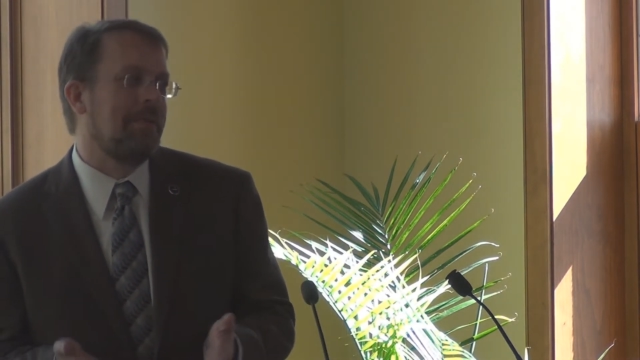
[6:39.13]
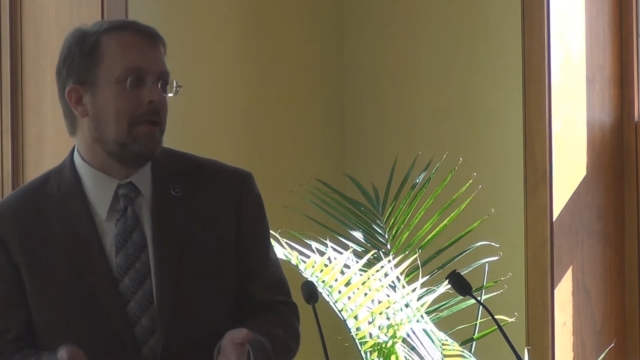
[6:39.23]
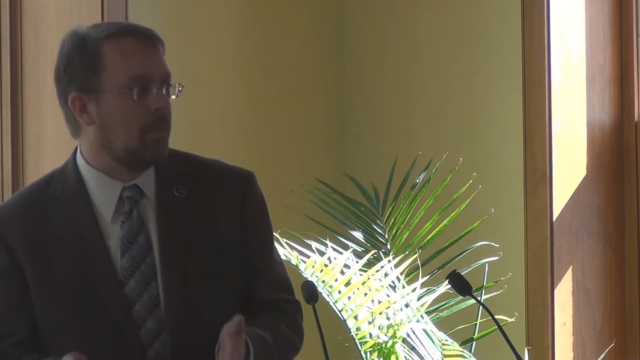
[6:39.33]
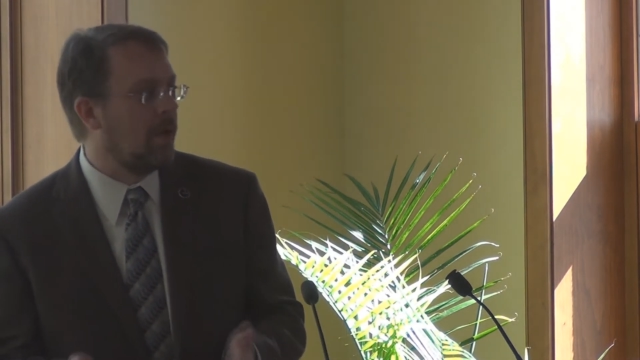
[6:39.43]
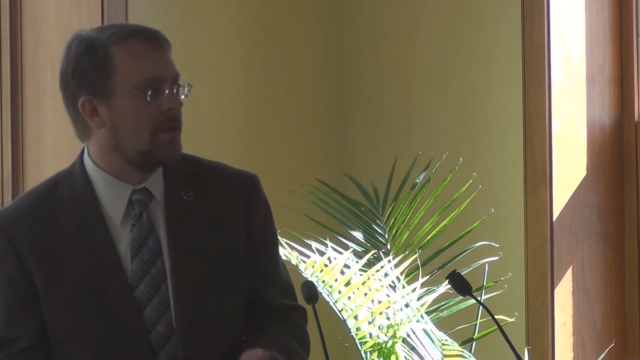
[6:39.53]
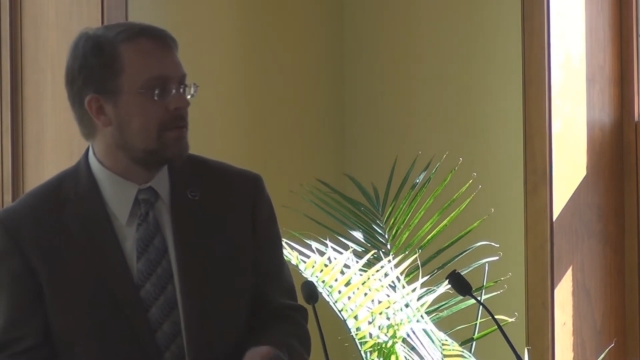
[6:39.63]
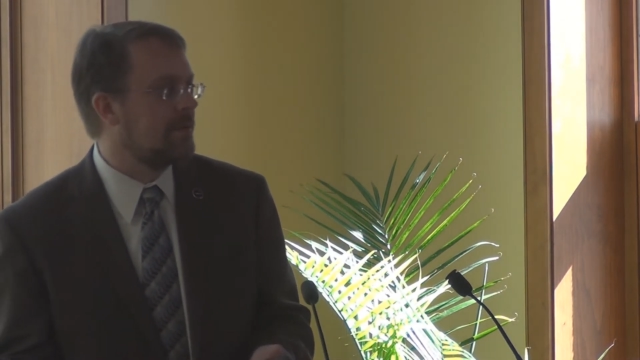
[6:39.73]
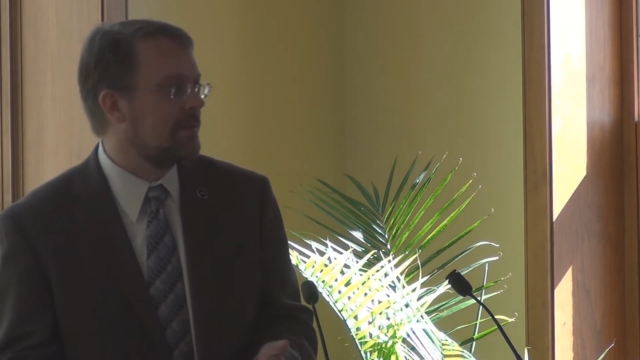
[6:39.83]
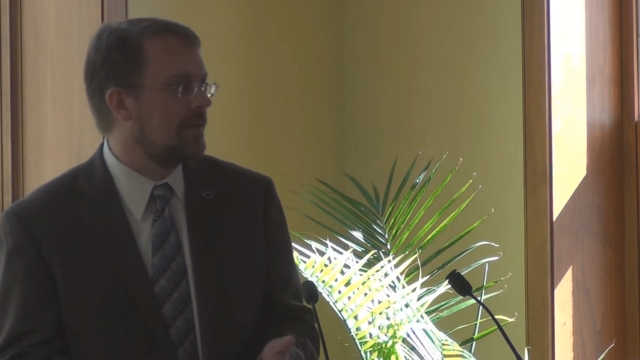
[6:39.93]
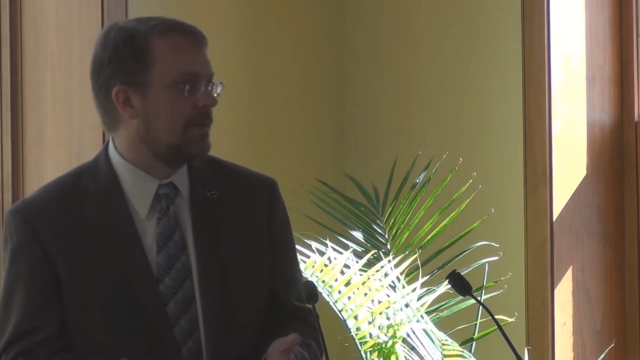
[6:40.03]
there was
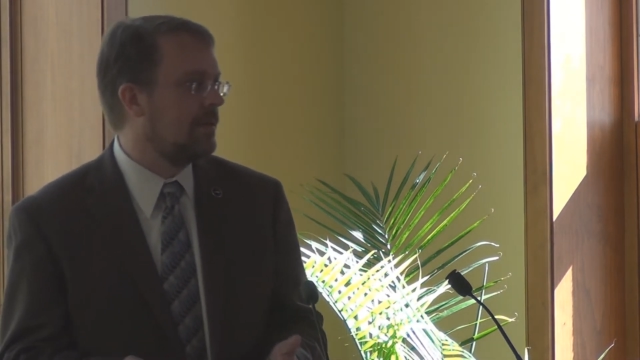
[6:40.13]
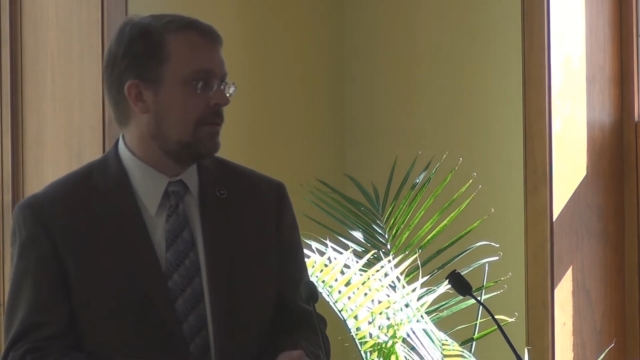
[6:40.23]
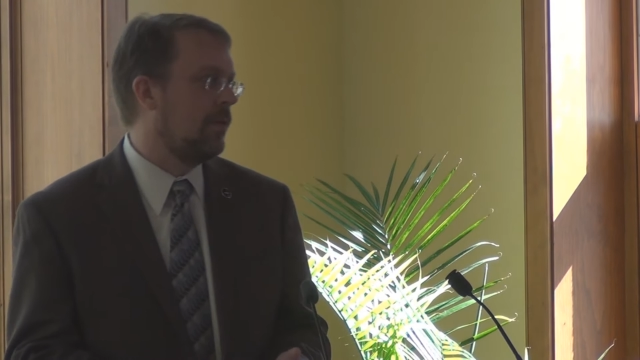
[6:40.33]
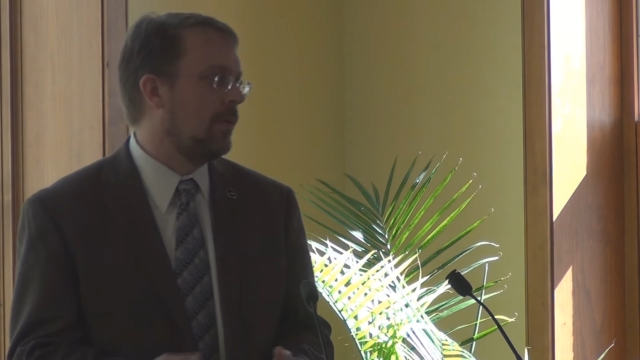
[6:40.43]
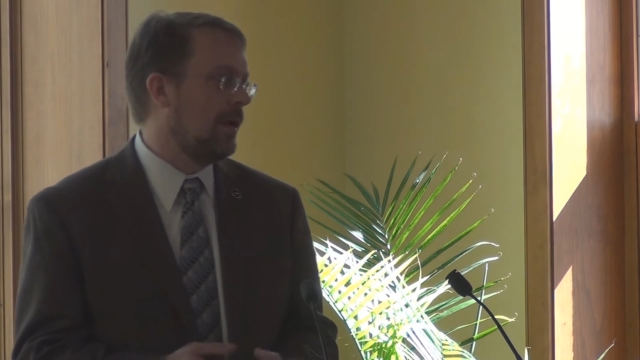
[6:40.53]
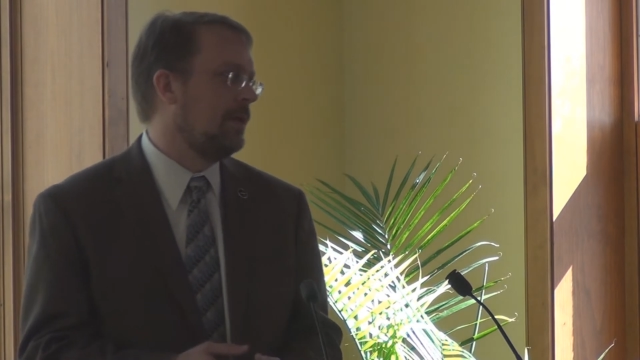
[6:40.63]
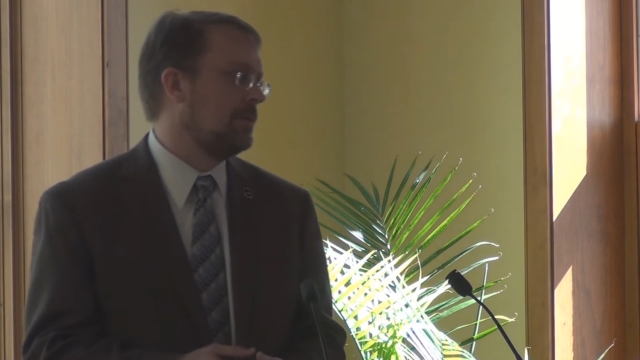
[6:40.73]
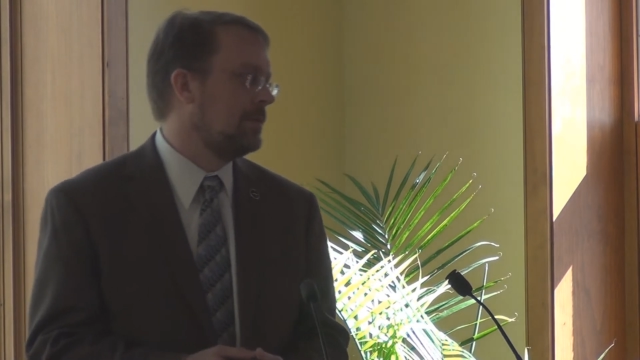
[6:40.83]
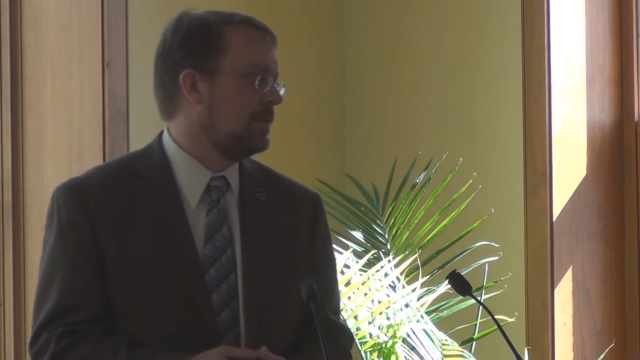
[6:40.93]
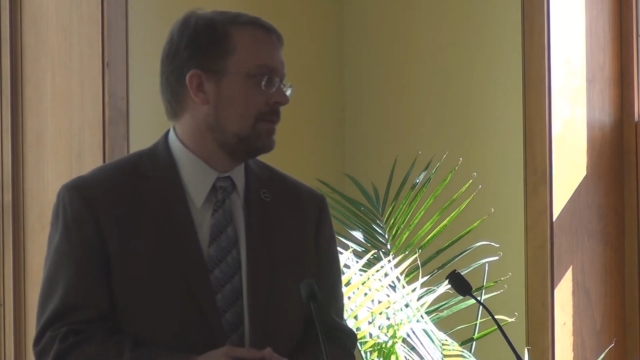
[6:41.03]
no one
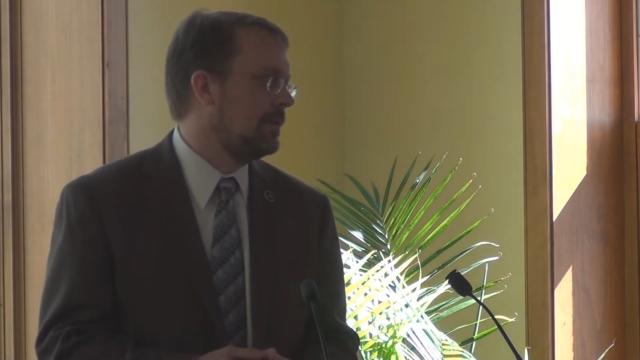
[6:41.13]
else.